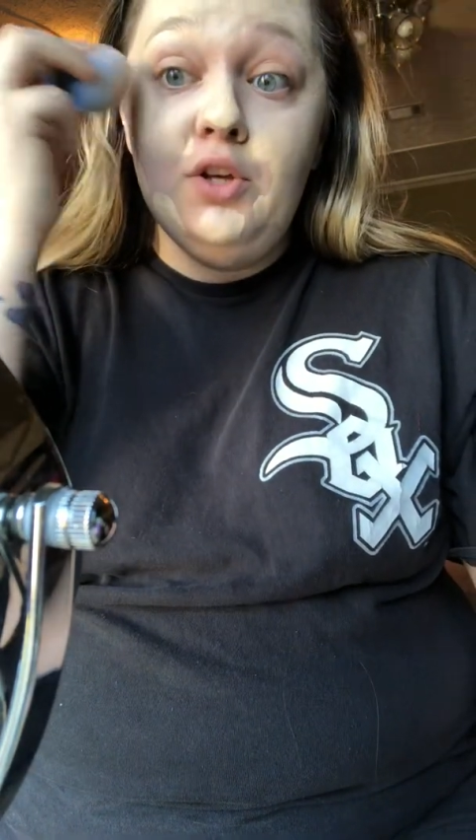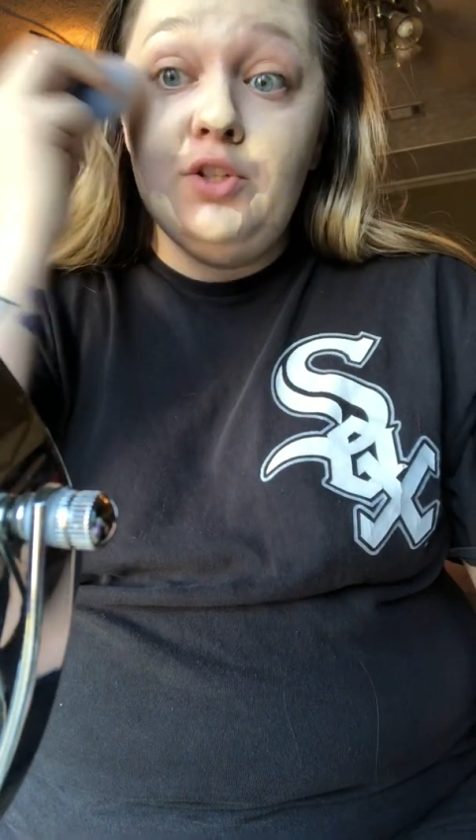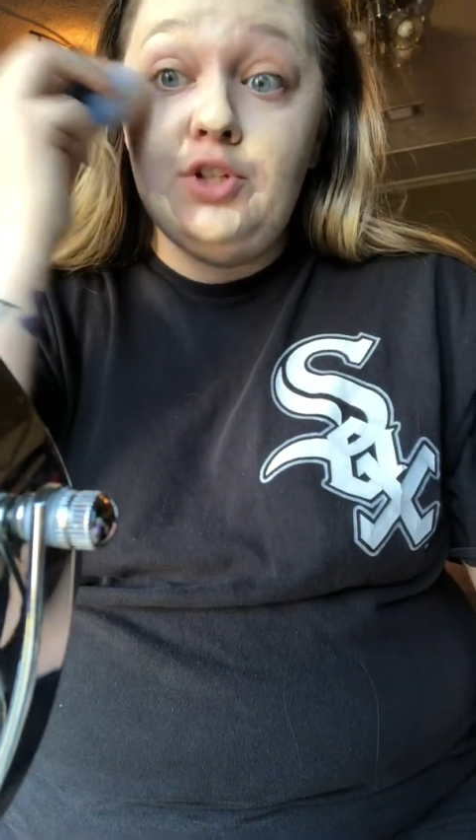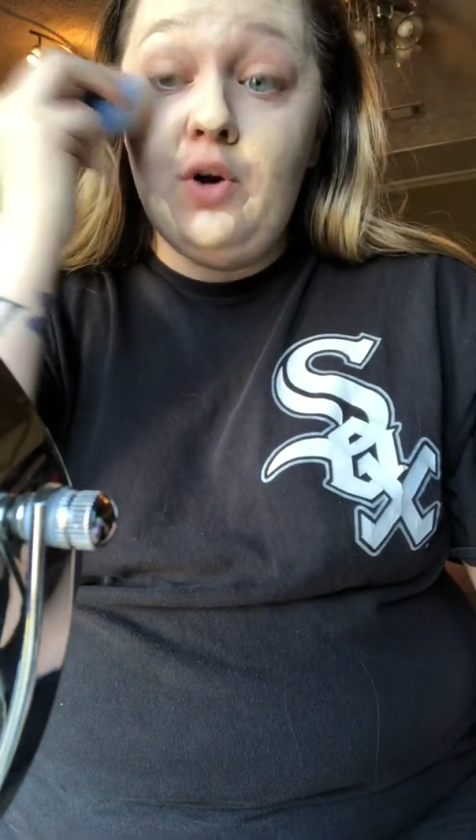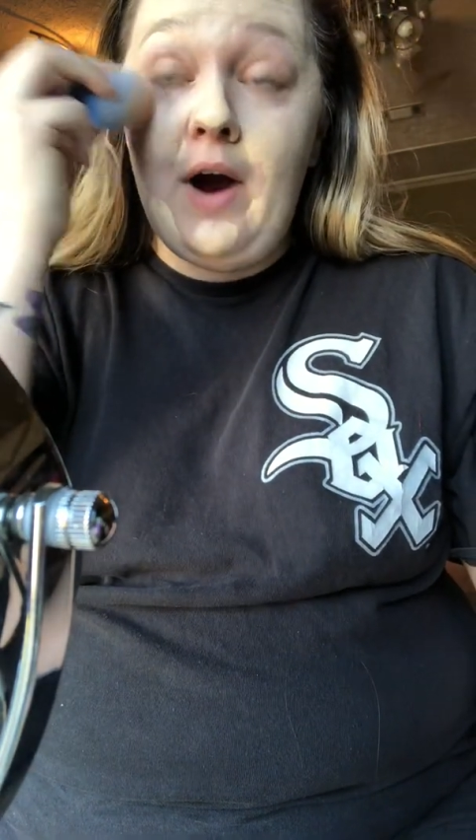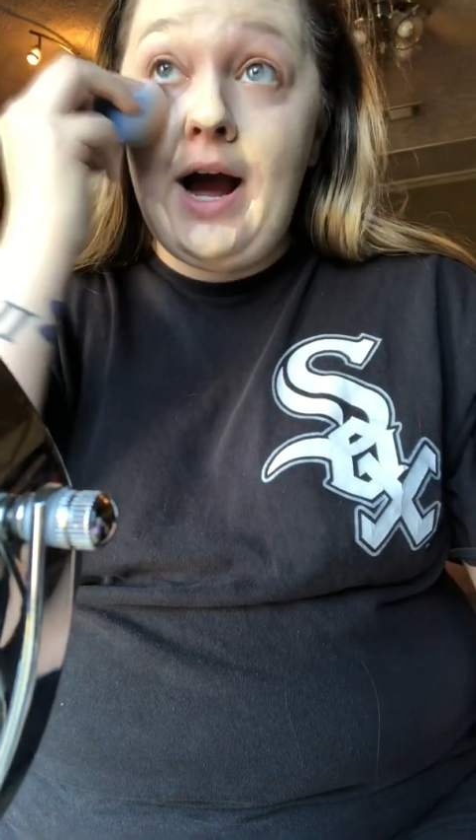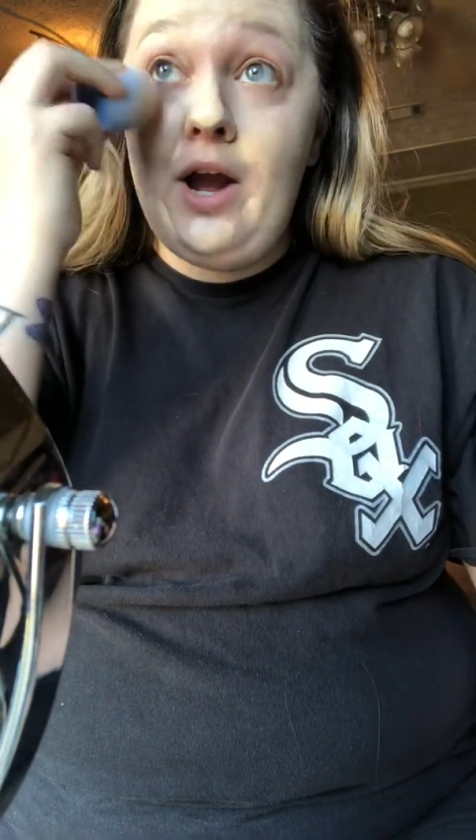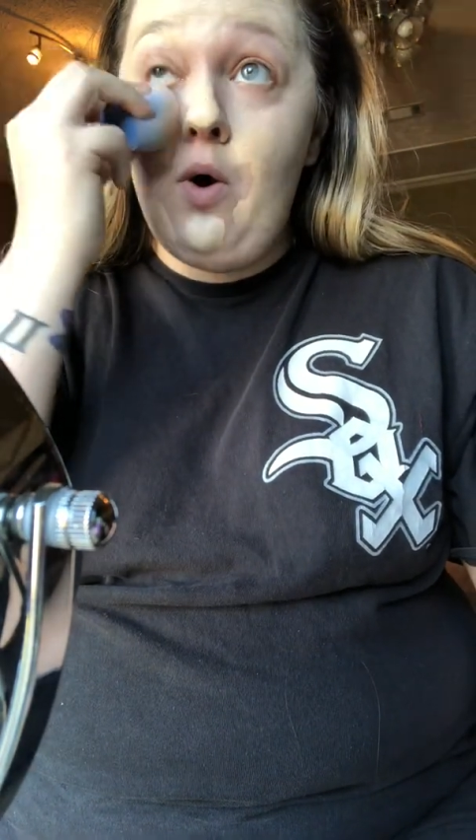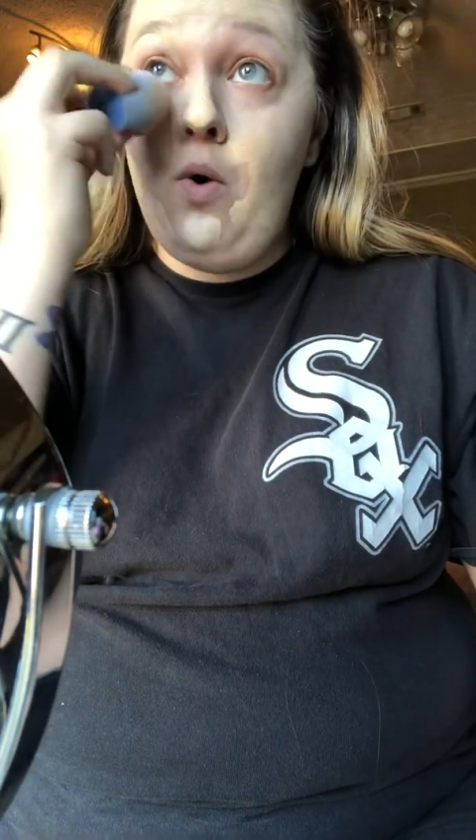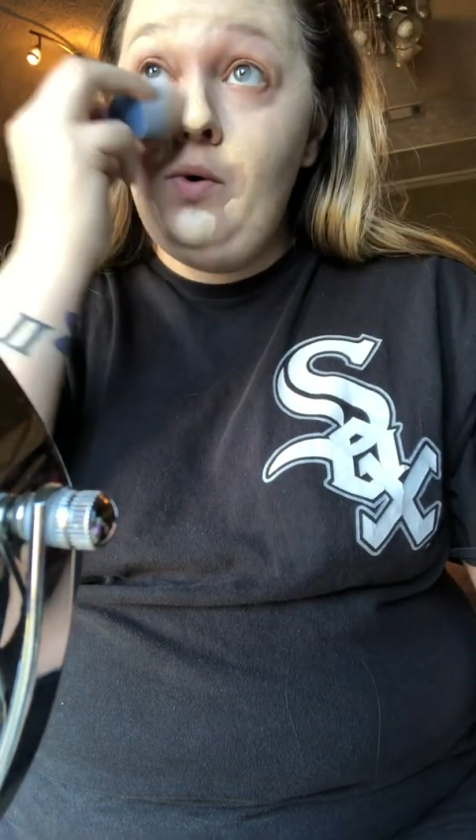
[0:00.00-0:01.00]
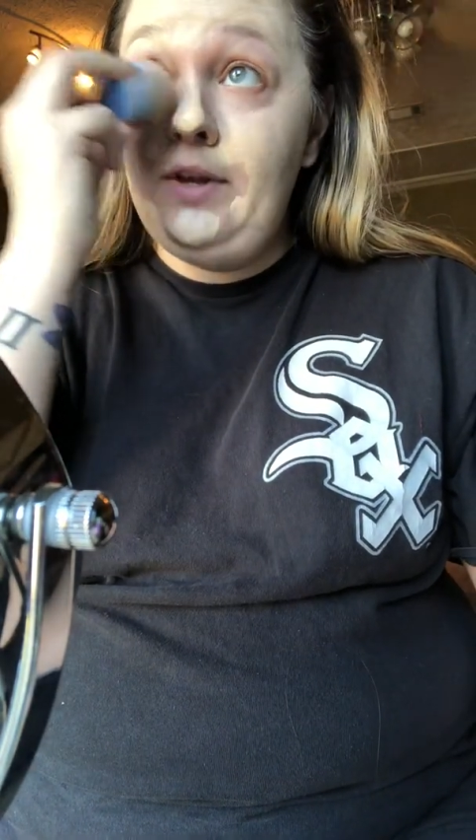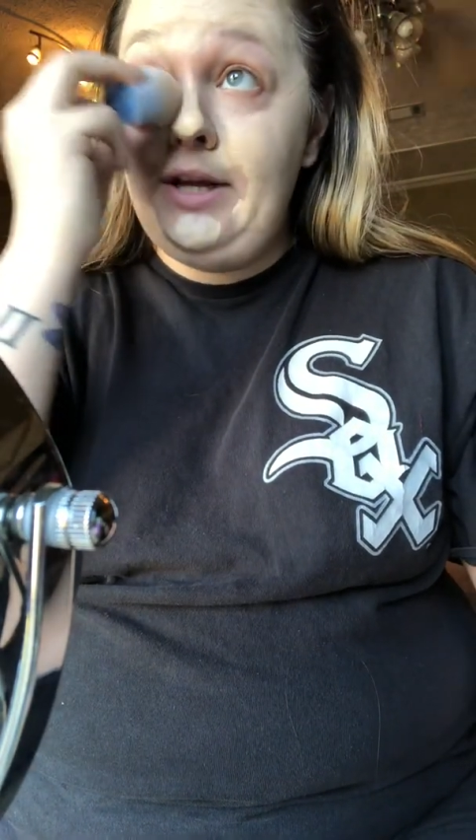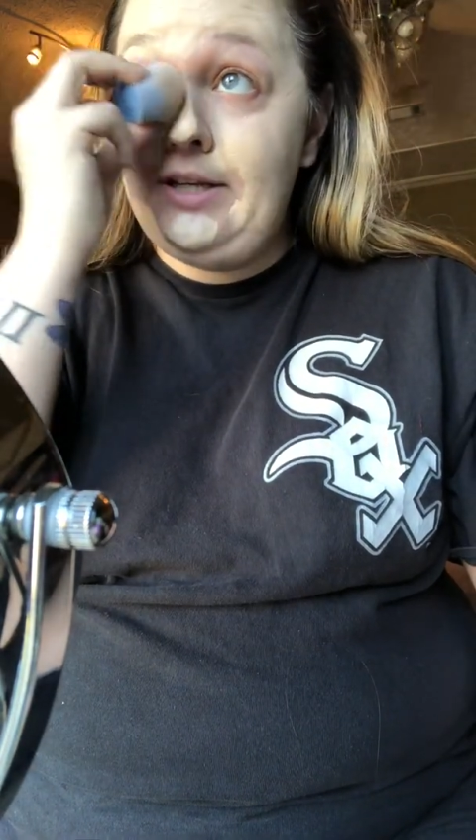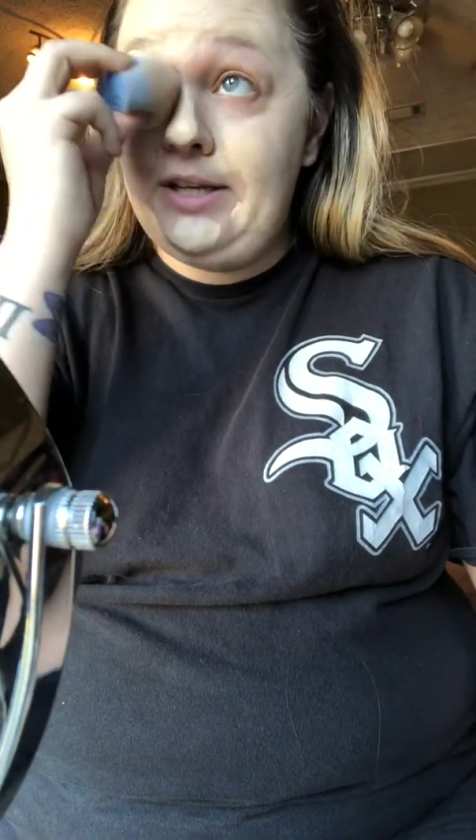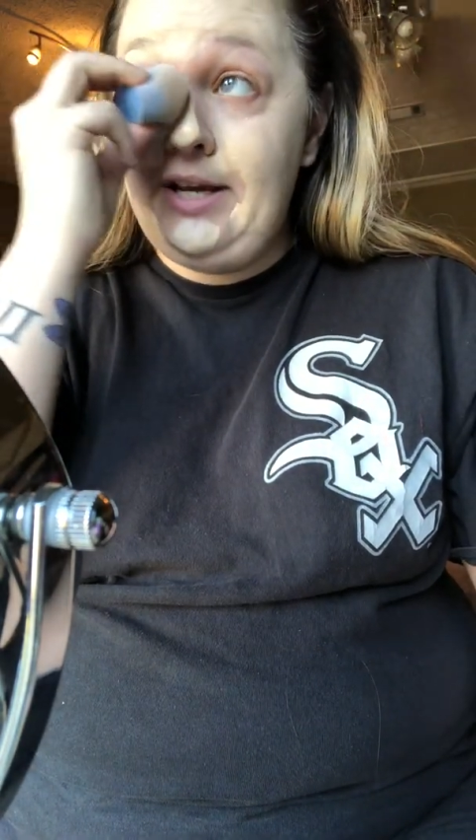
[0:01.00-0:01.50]
So I
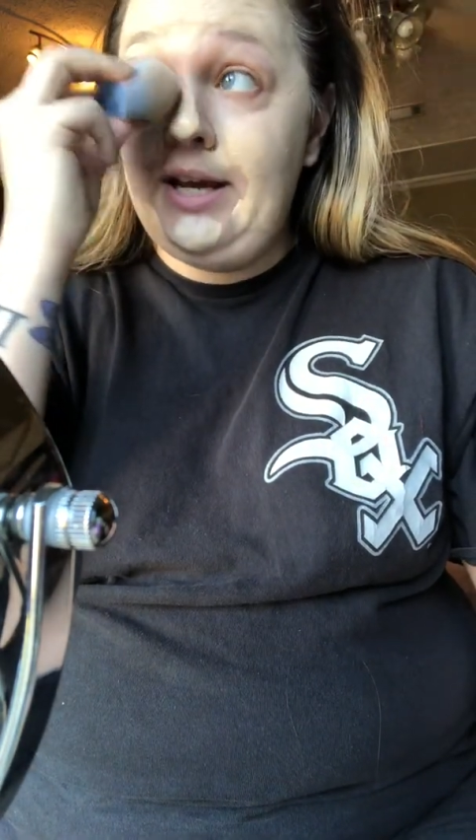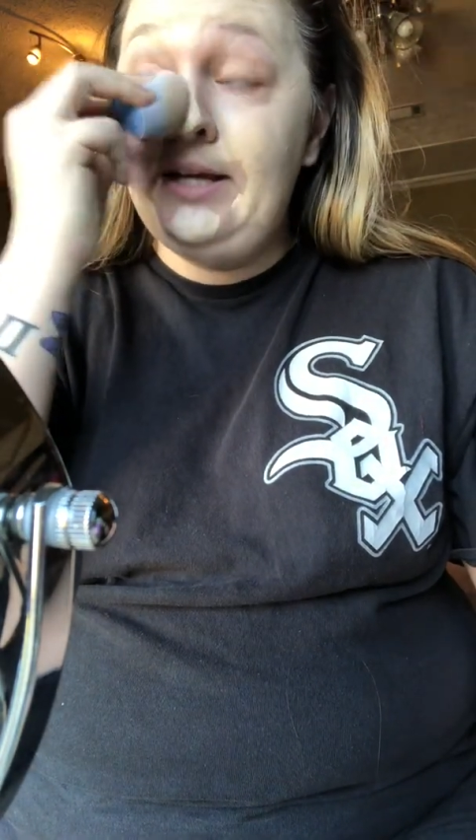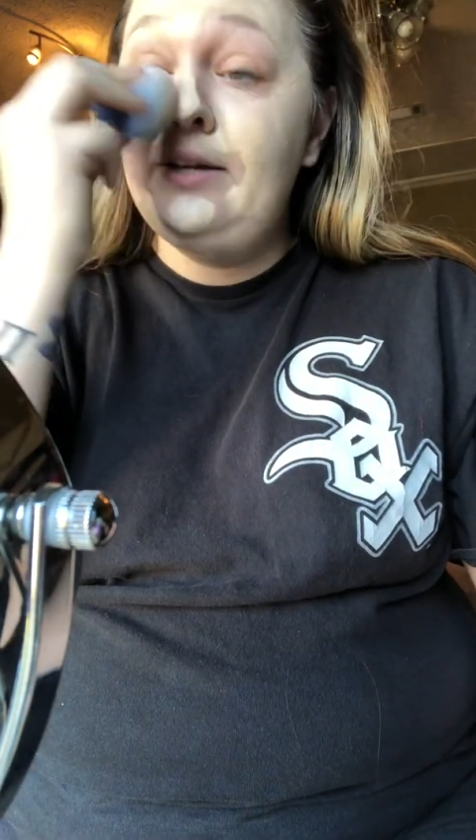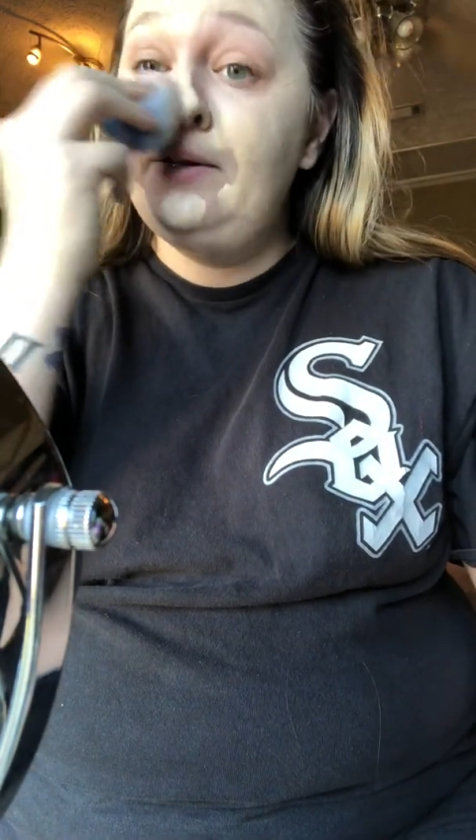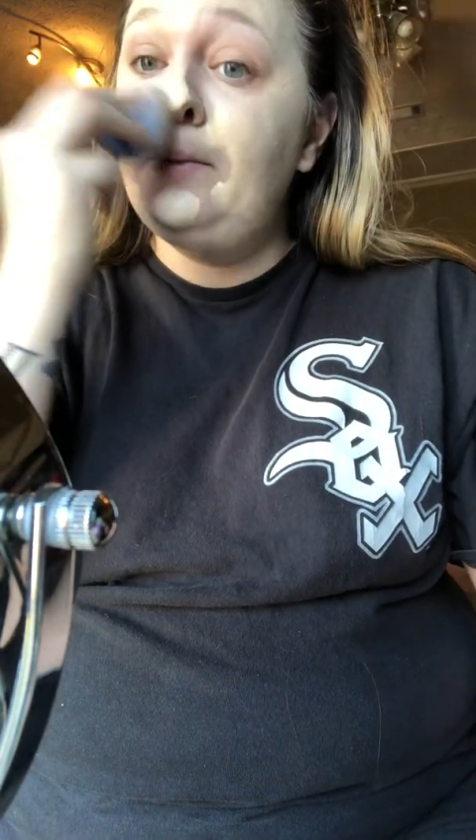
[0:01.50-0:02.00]
only did